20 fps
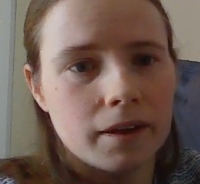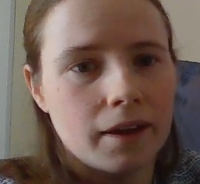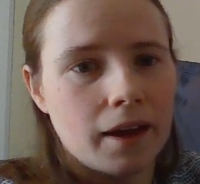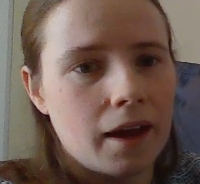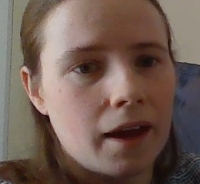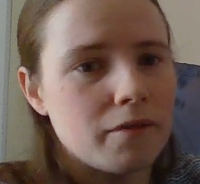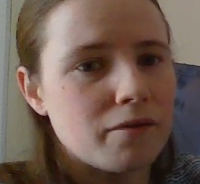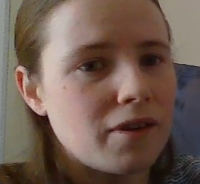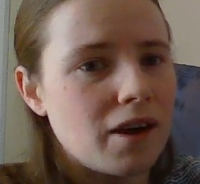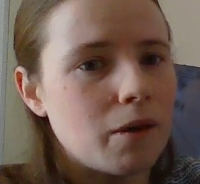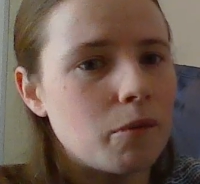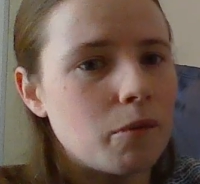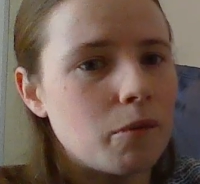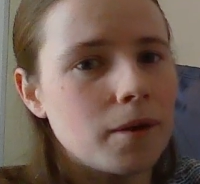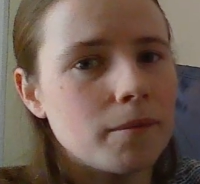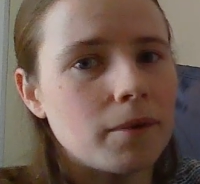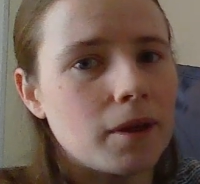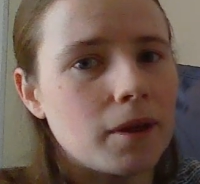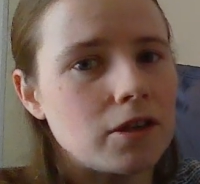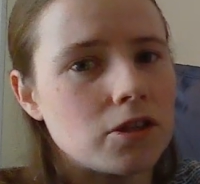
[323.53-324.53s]
Okay, in fact,
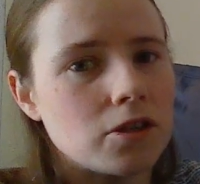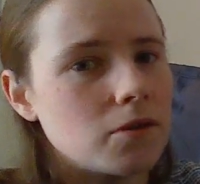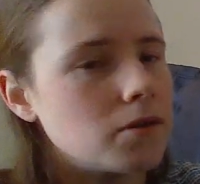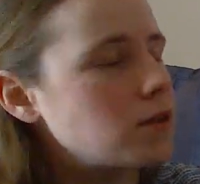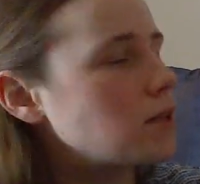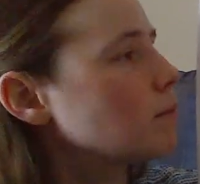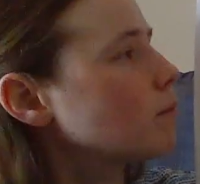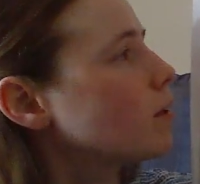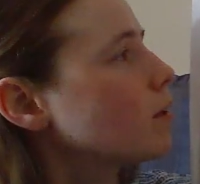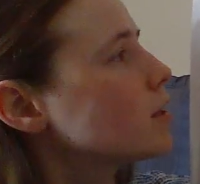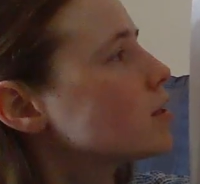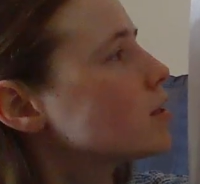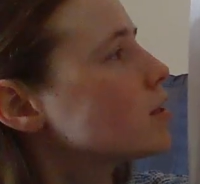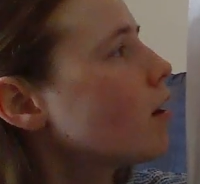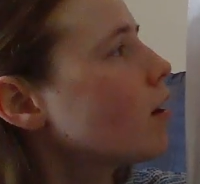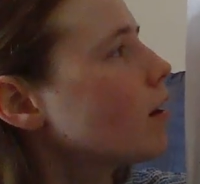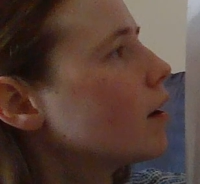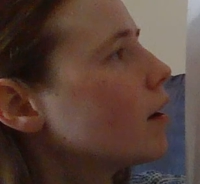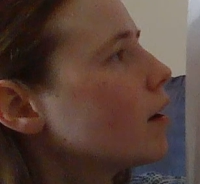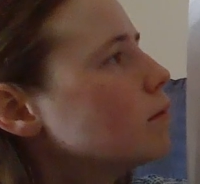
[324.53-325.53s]
what I'm going to do is I'm going to
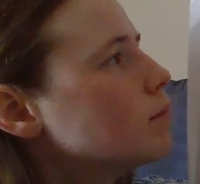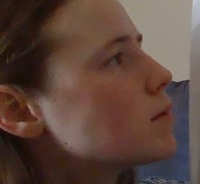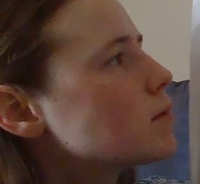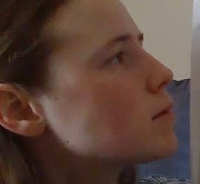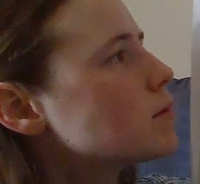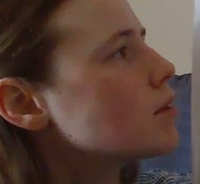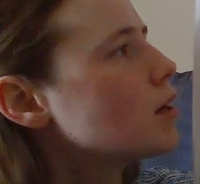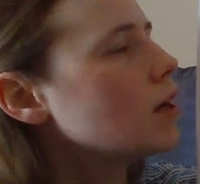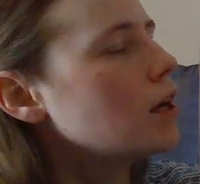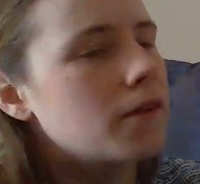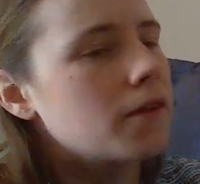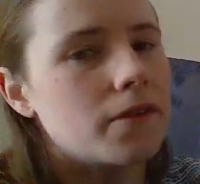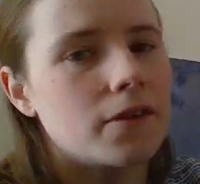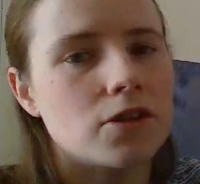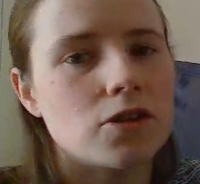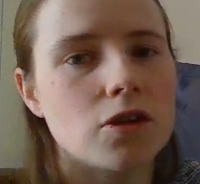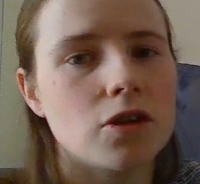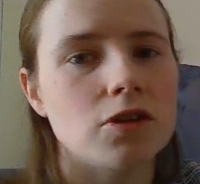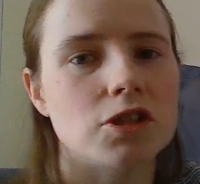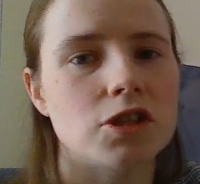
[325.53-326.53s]
times
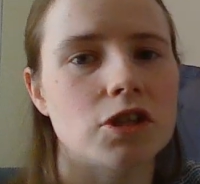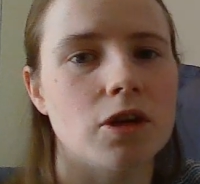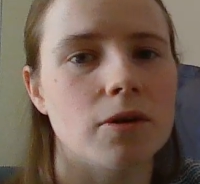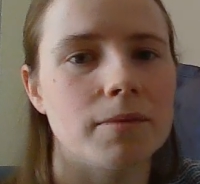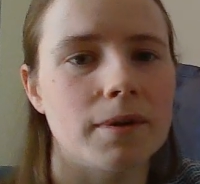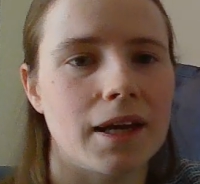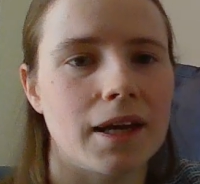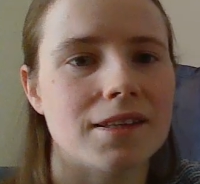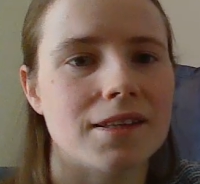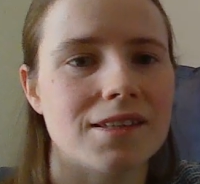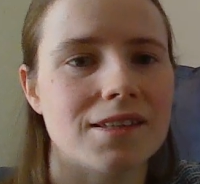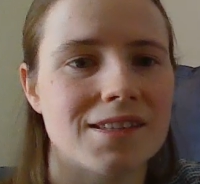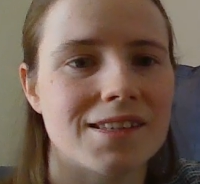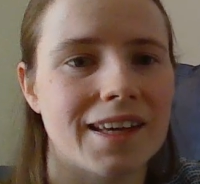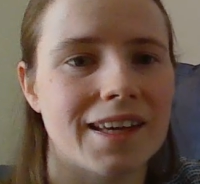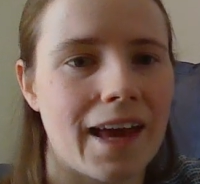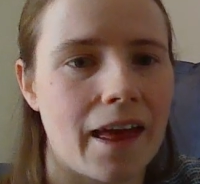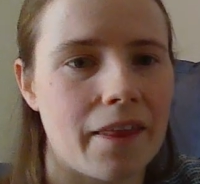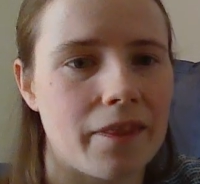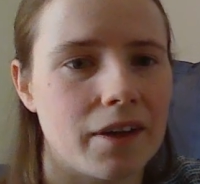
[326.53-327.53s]
the two denominators
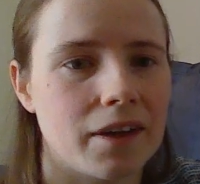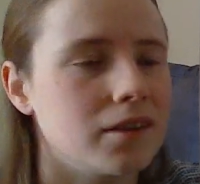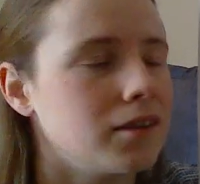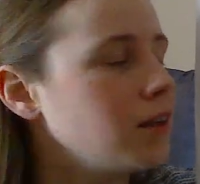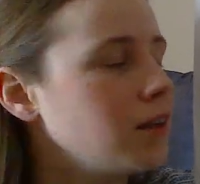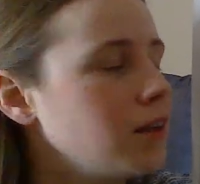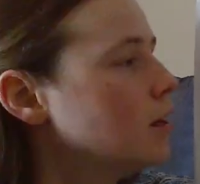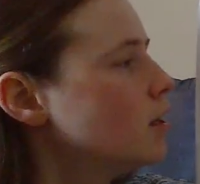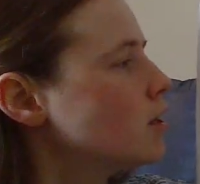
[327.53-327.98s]
together.